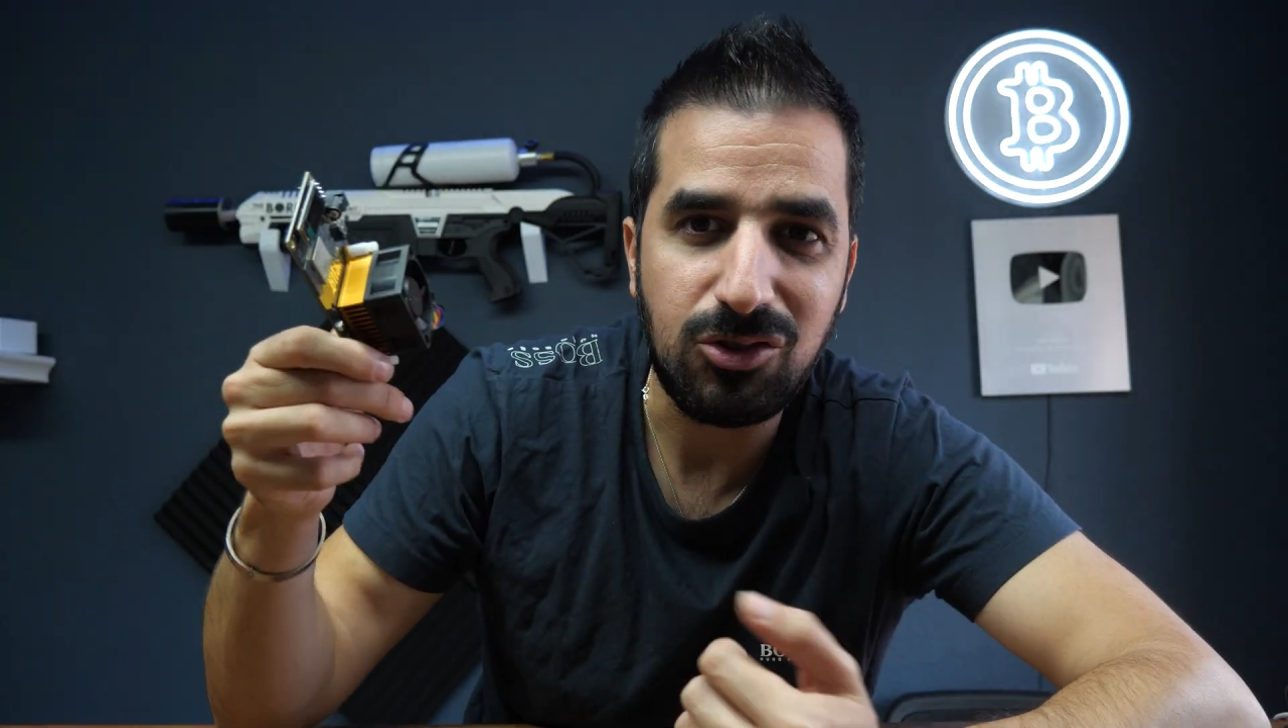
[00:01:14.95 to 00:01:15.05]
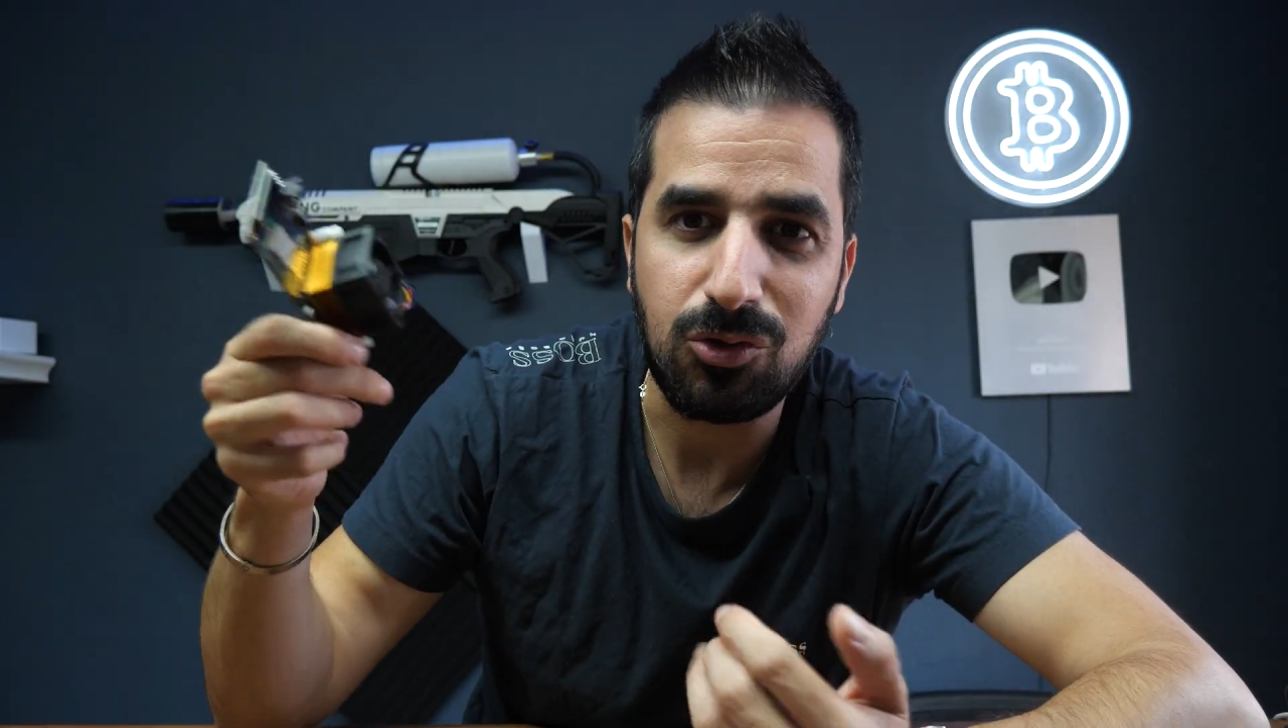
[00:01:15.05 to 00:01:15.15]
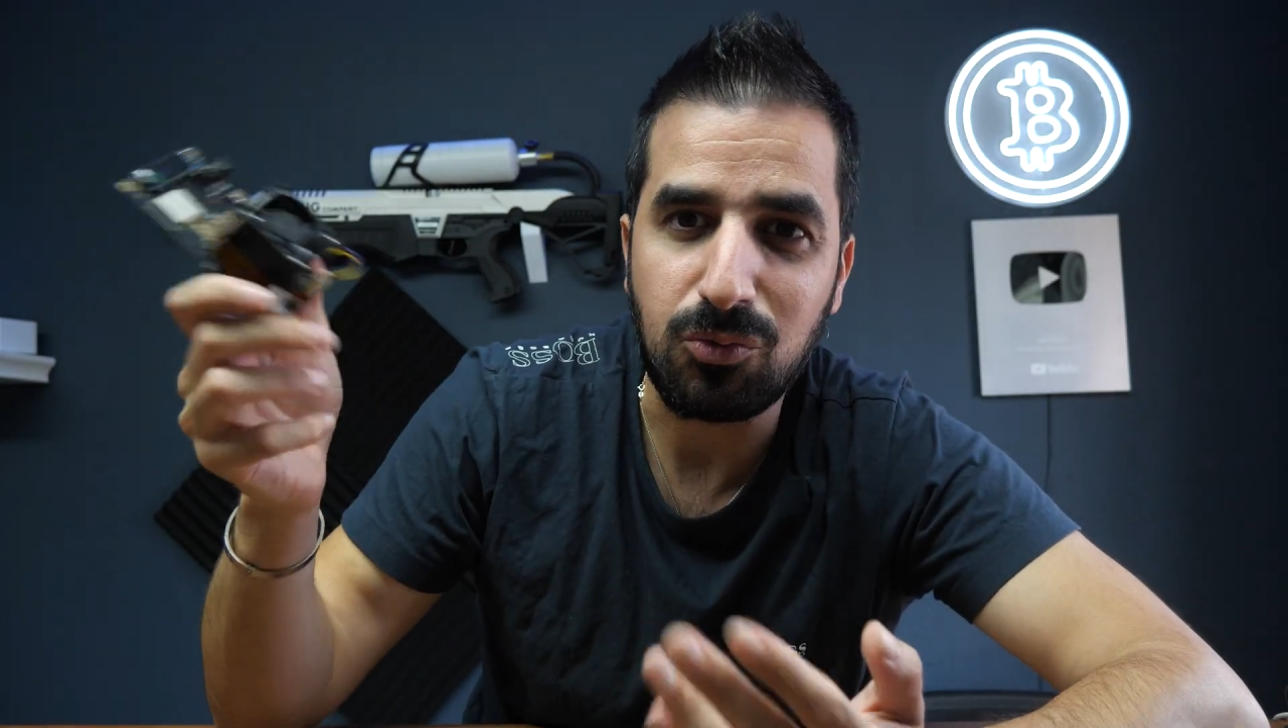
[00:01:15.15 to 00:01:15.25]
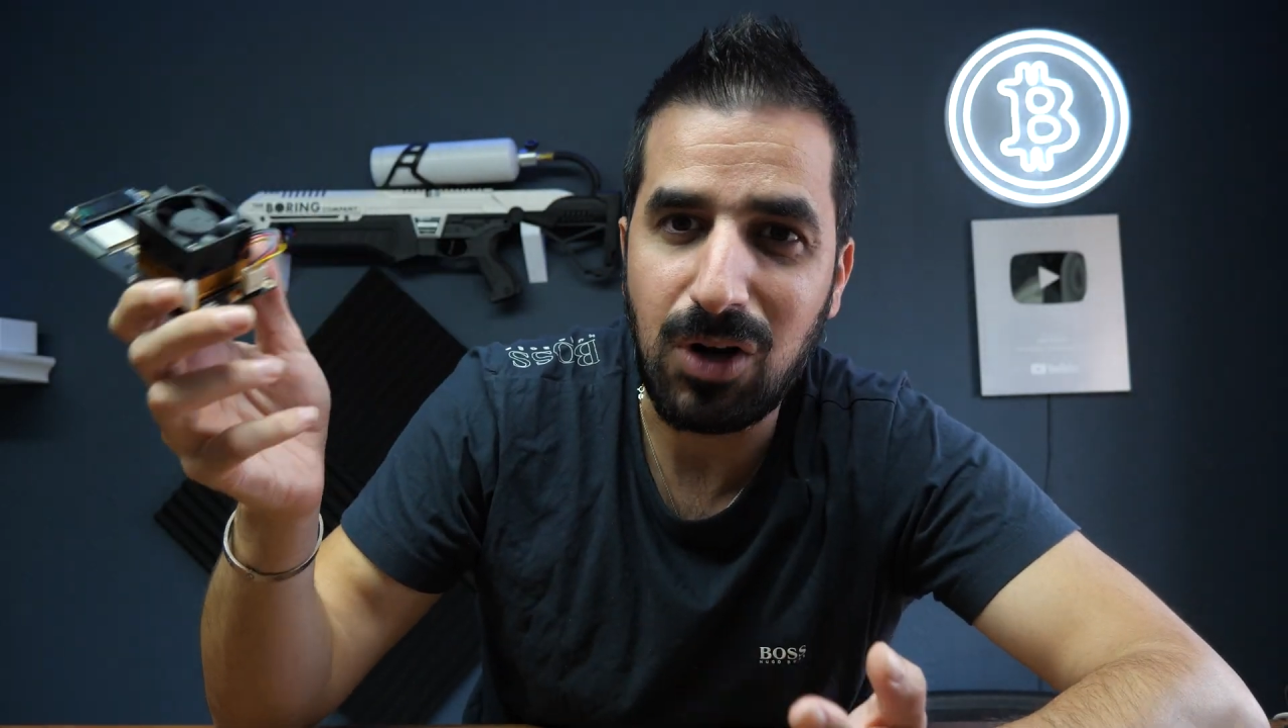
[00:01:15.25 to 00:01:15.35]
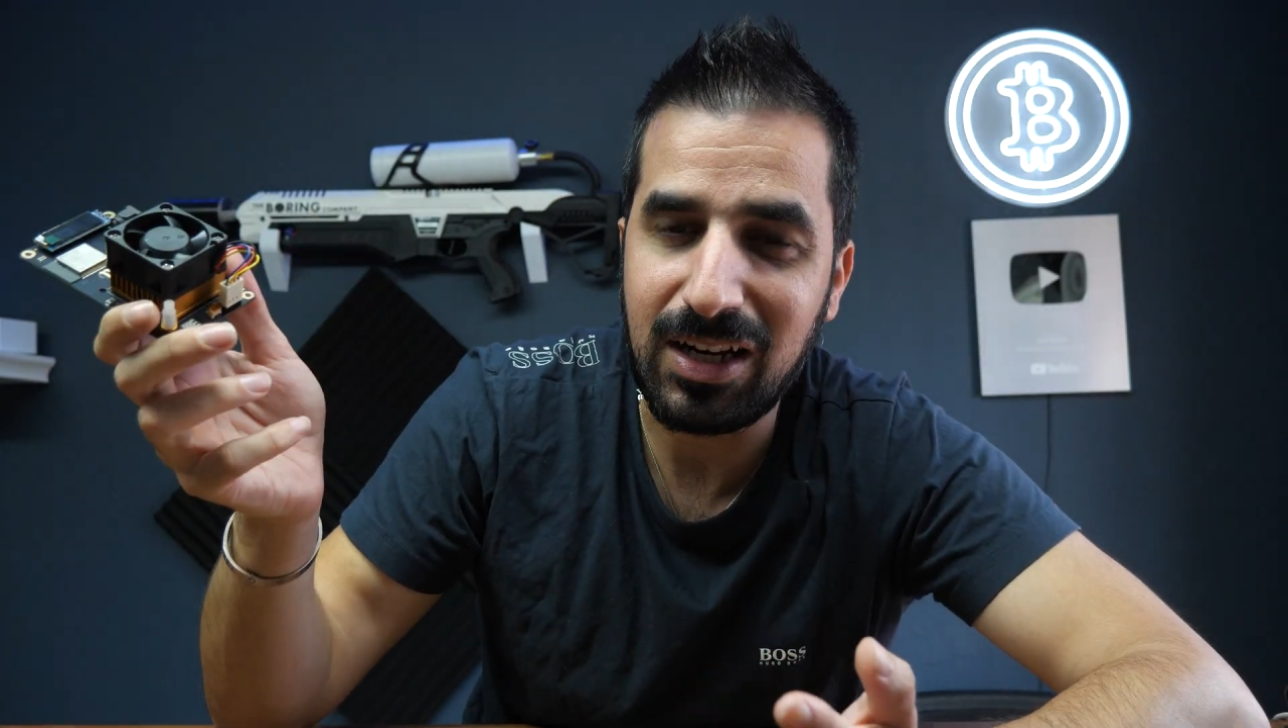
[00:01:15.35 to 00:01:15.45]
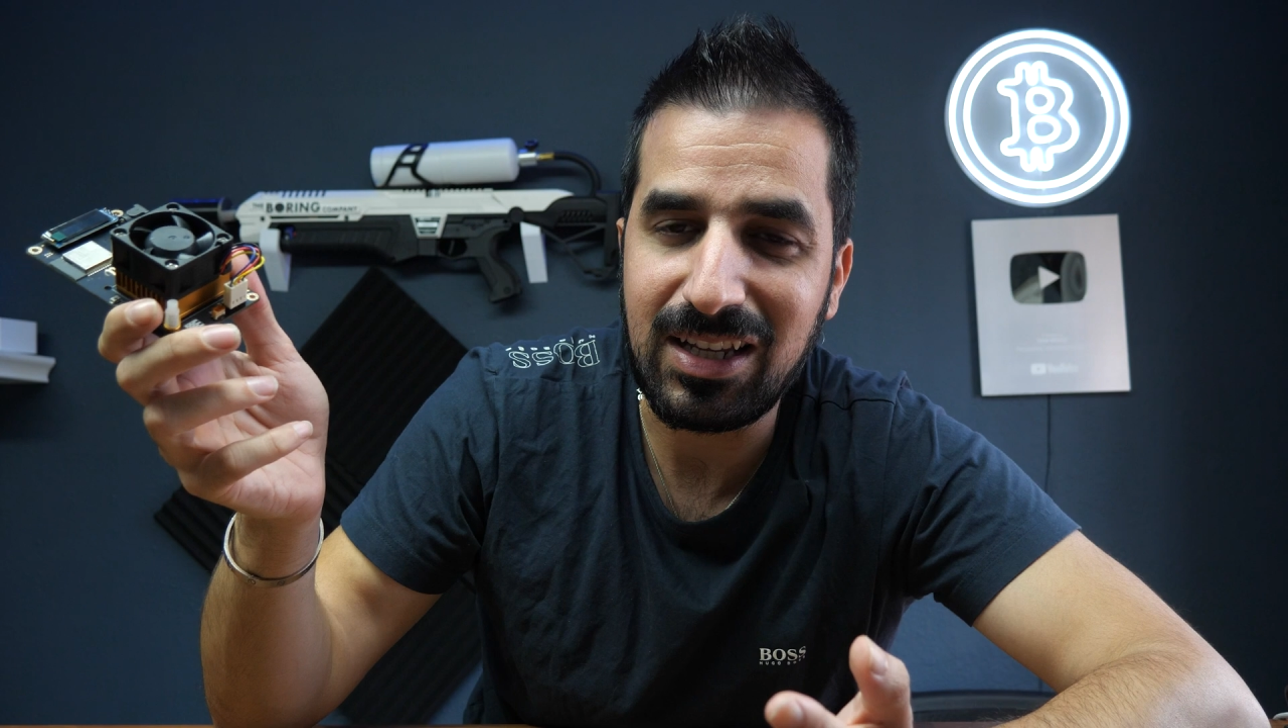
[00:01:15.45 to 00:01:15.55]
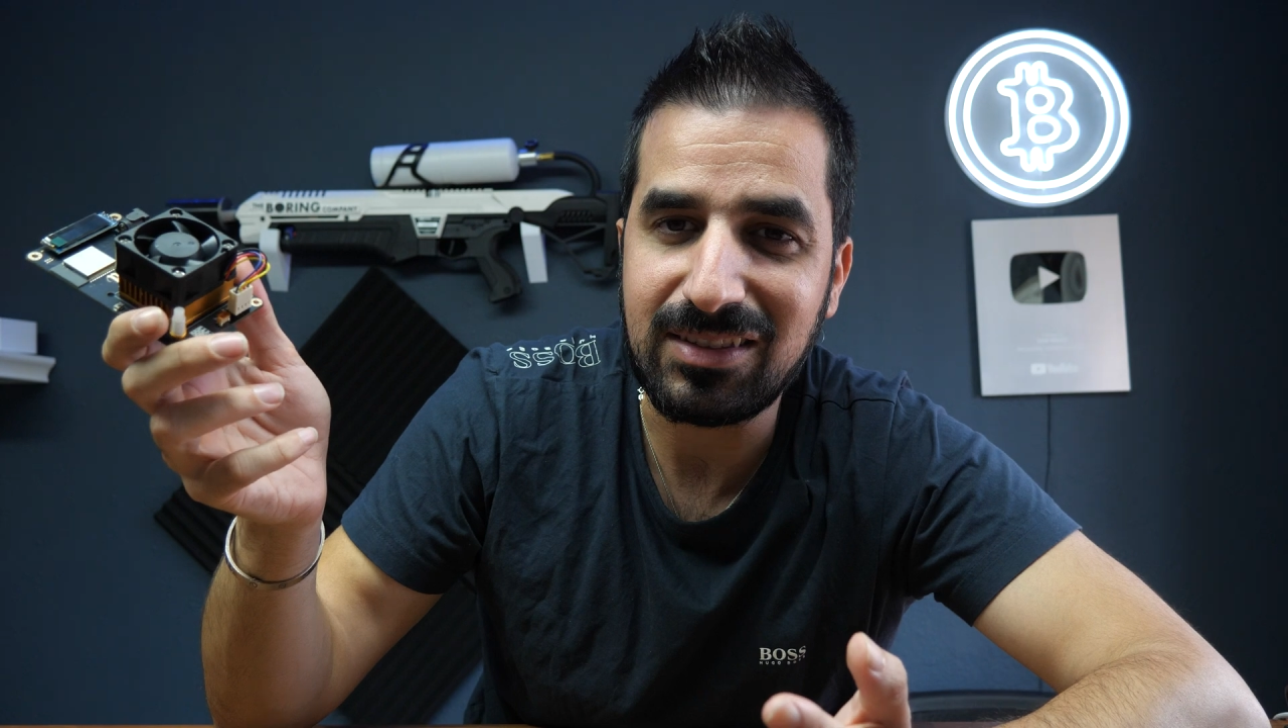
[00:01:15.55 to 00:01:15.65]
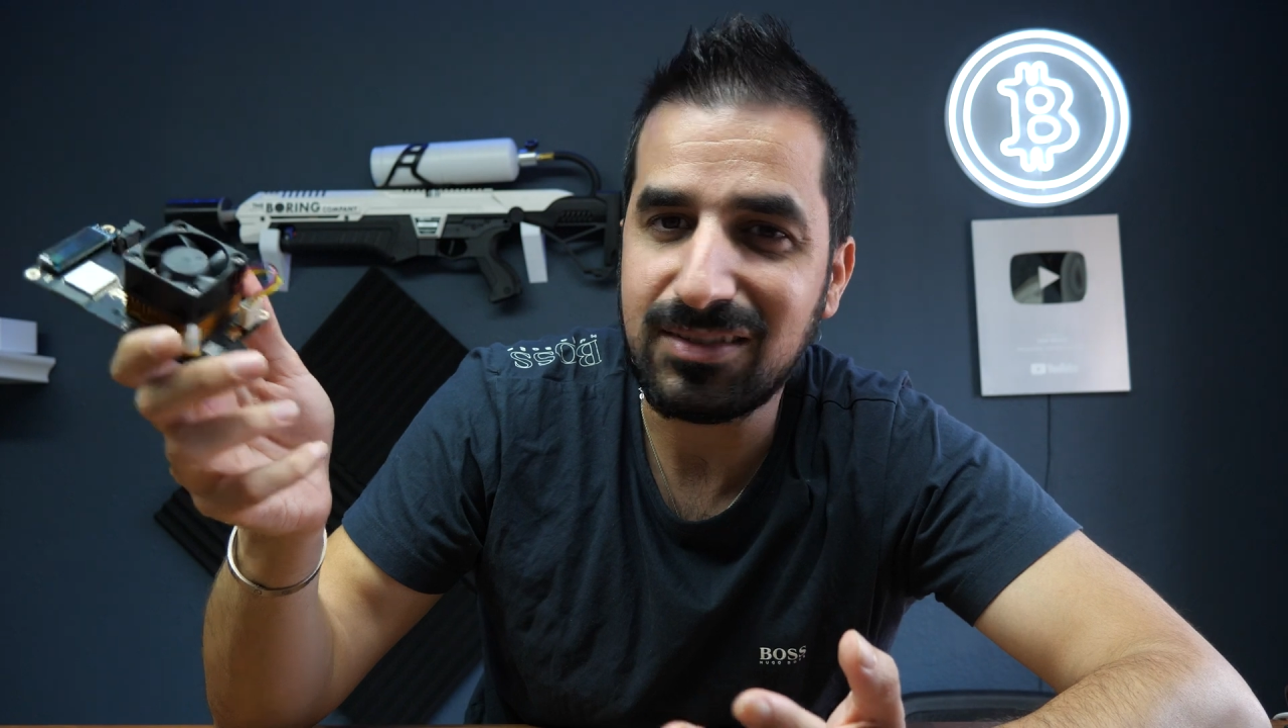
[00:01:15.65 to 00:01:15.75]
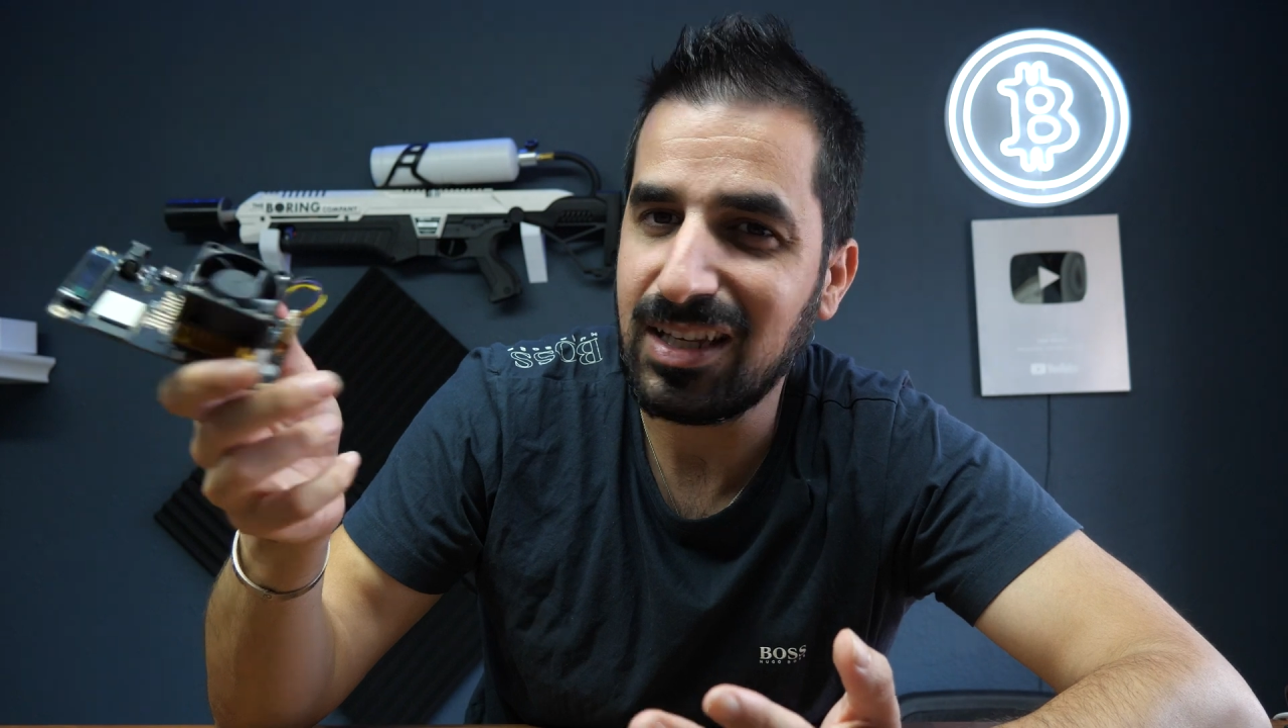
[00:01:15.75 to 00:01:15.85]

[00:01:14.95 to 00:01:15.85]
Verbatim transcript: you run it.